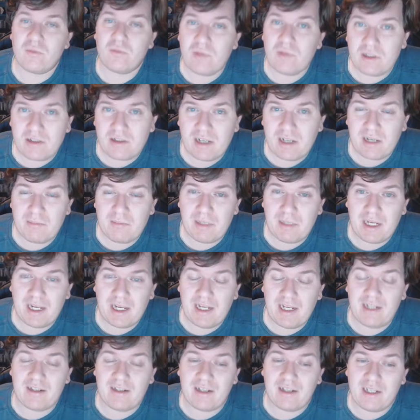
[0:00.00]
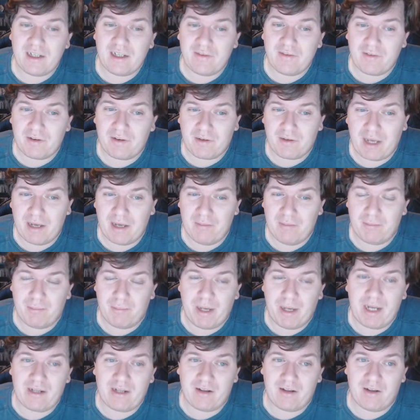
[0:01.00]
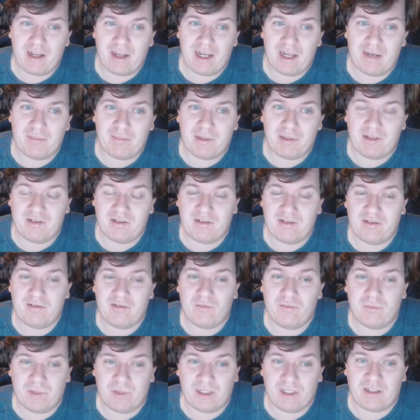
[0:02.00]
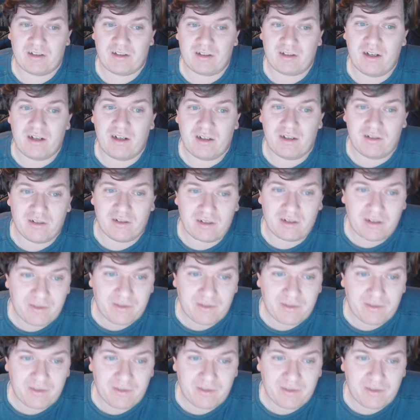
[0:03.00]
which can be handy if a battle happens with the Skyhook.